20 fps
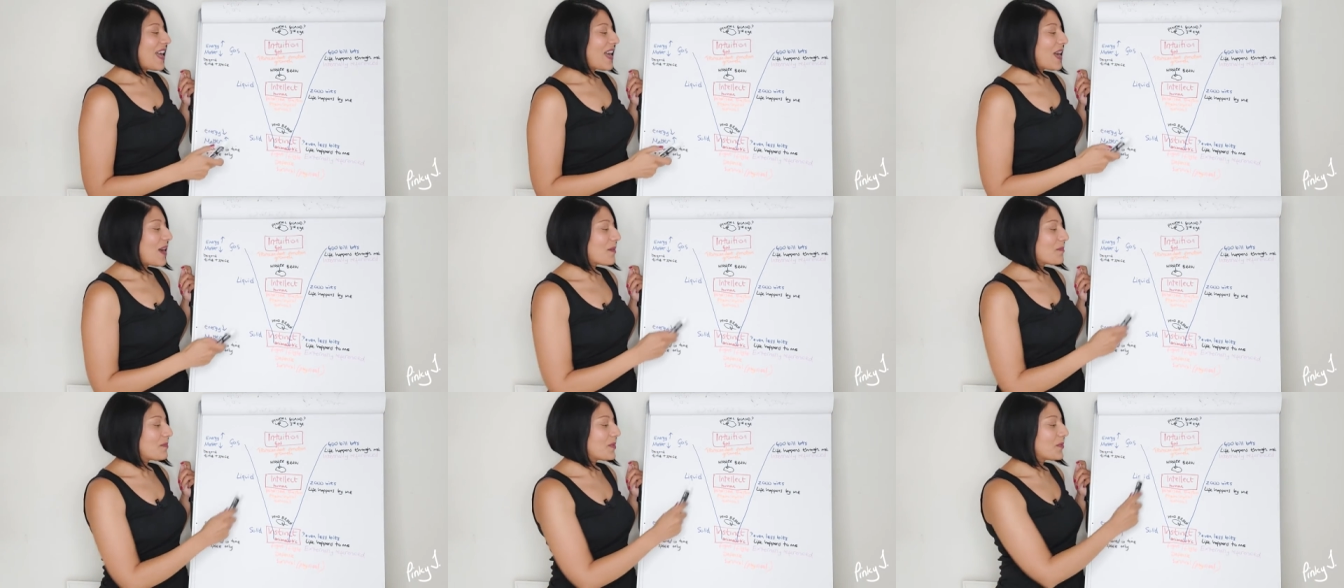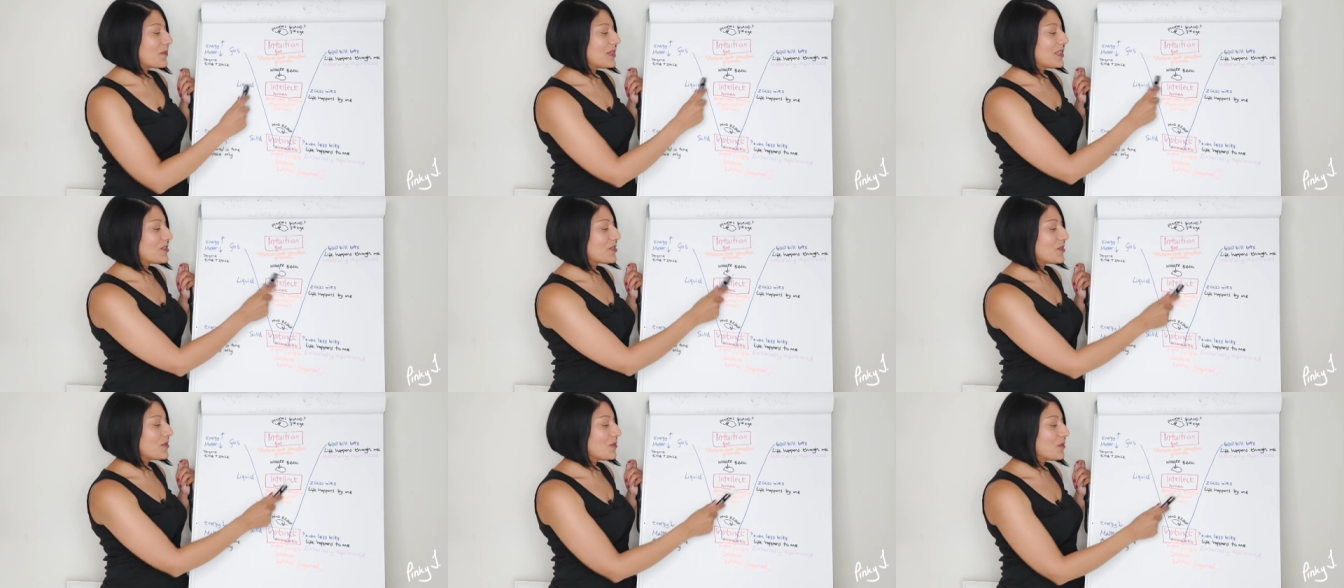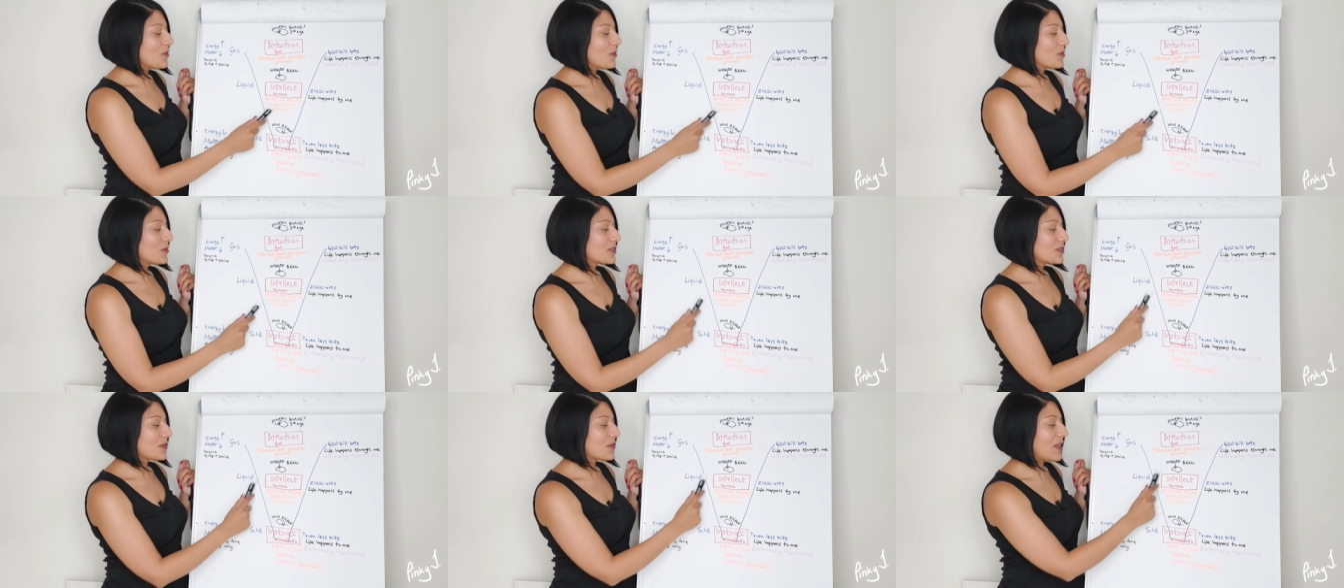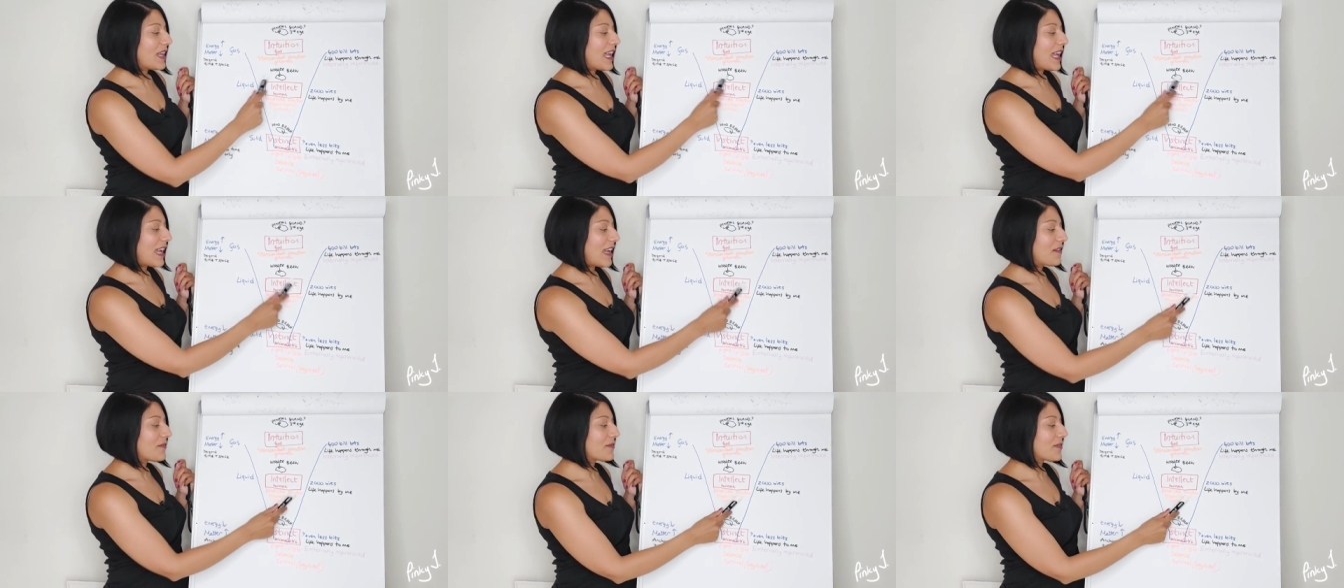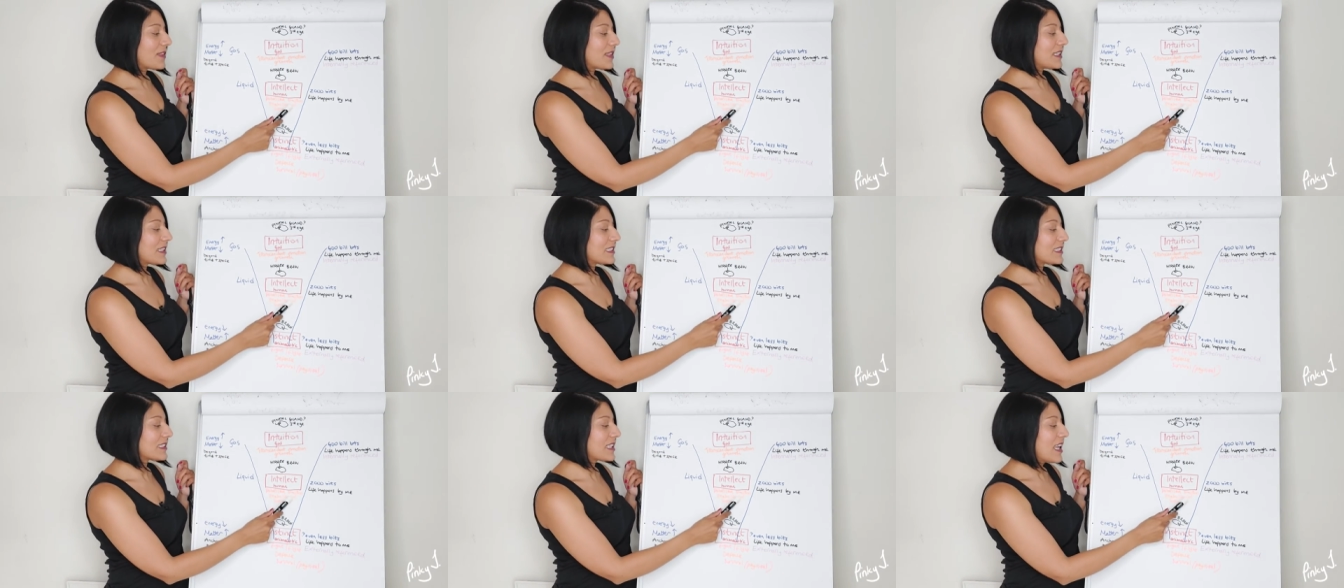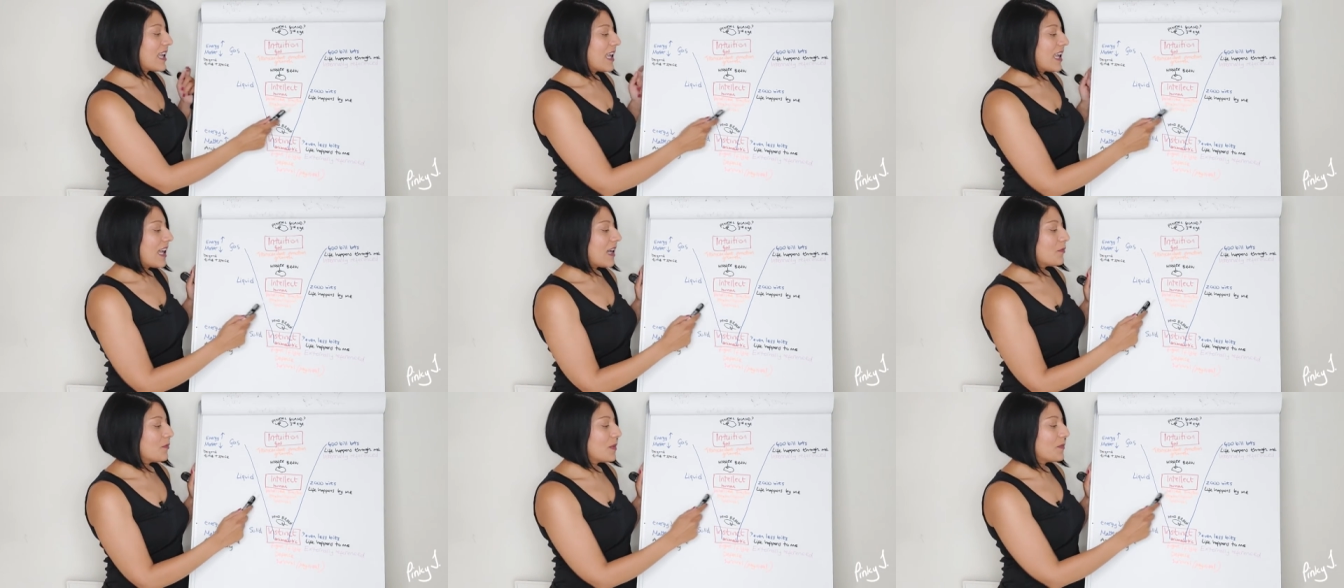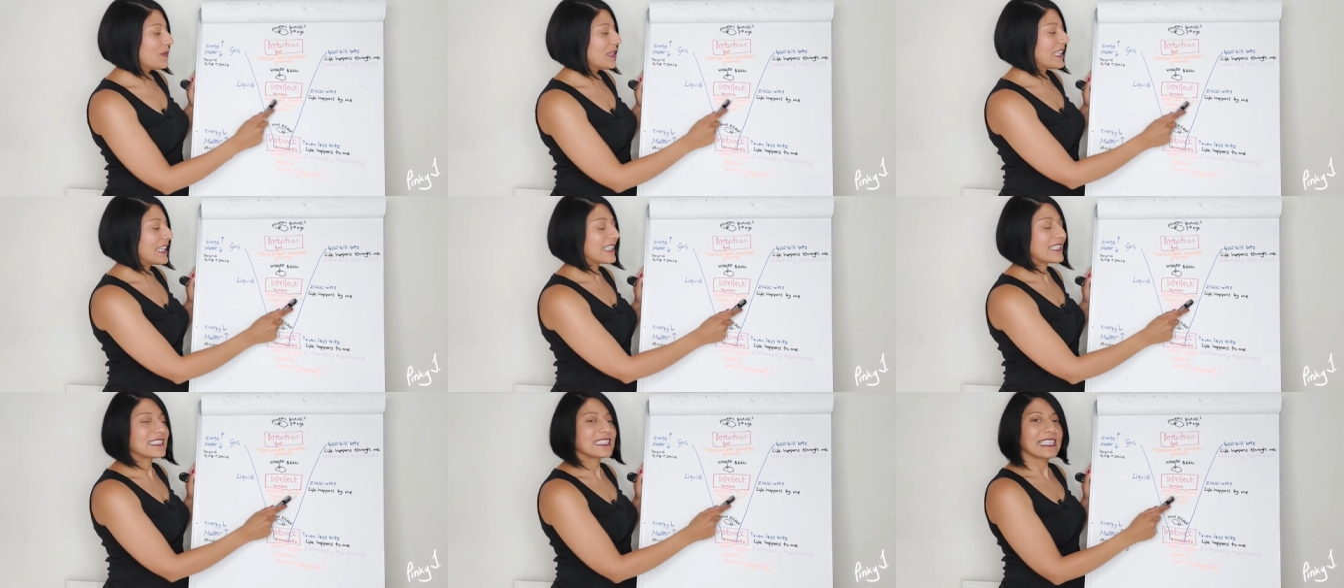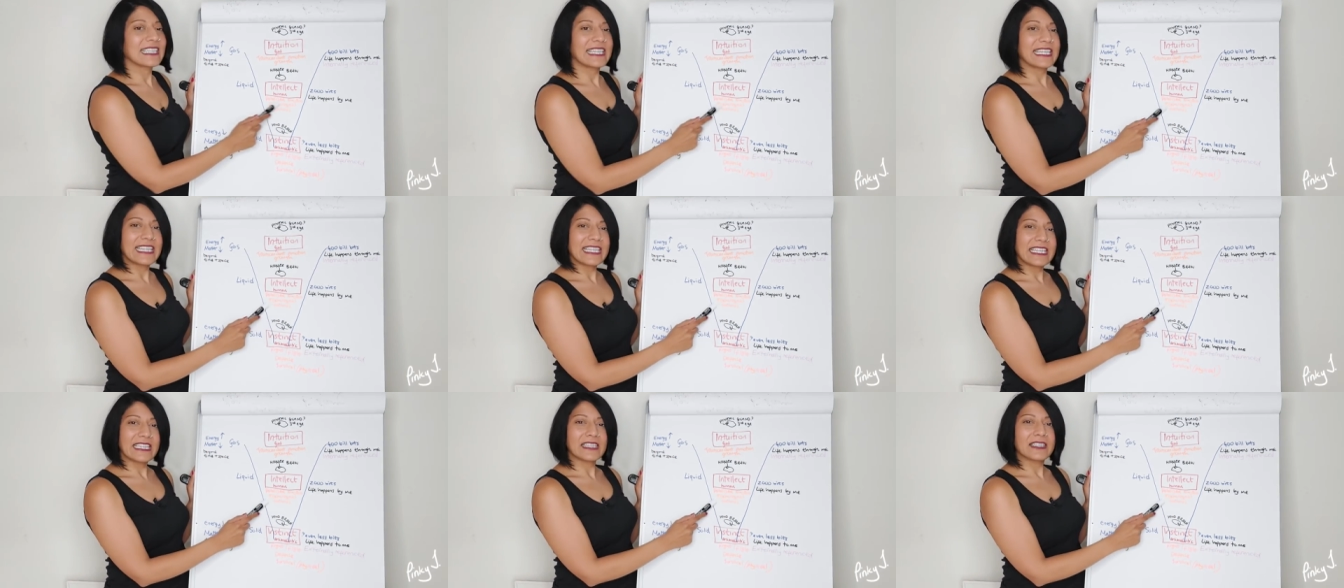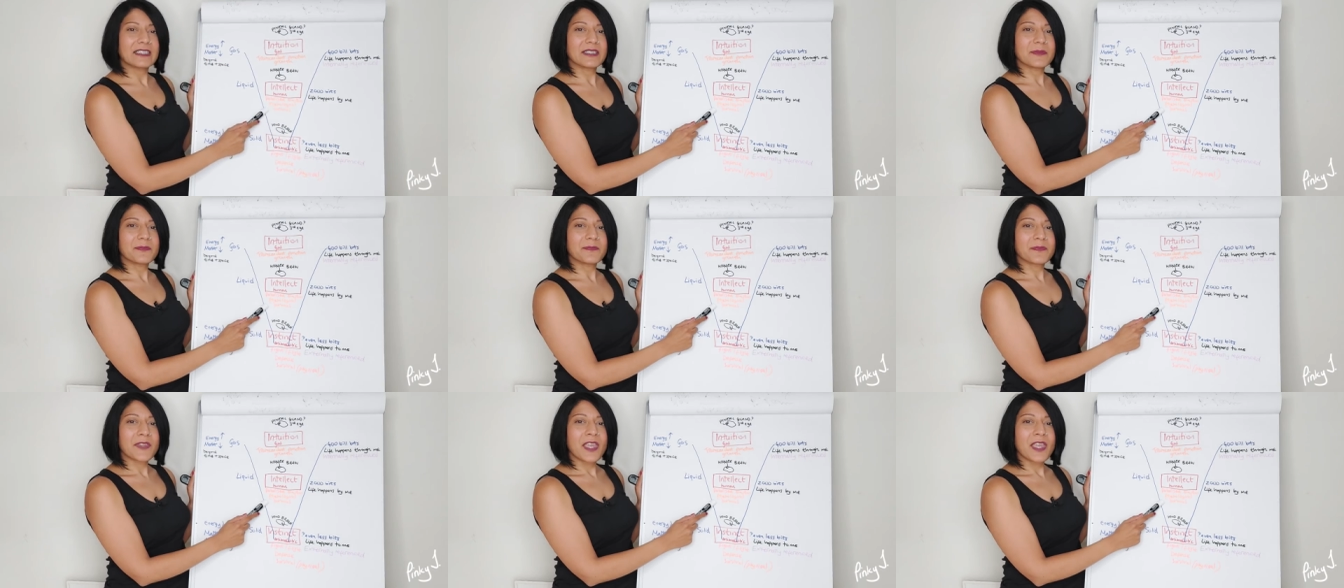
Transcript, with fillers: uh, but we do also have this and when we get to here,